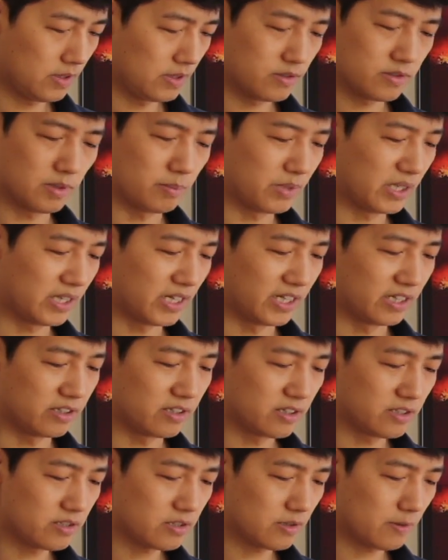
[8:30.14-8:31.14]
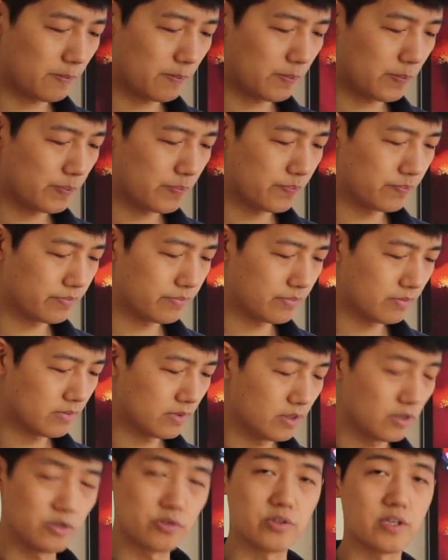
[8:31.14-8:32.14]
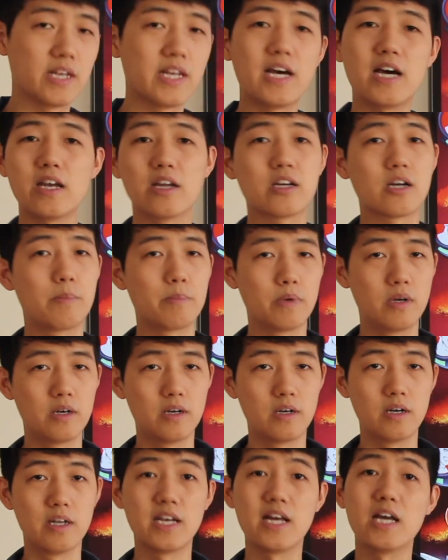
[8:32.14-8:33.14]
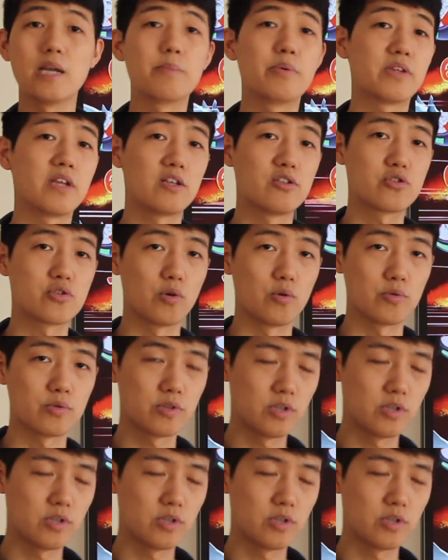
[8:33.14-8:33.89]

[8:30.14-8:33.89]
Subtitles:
Something like this. So a lot of potential.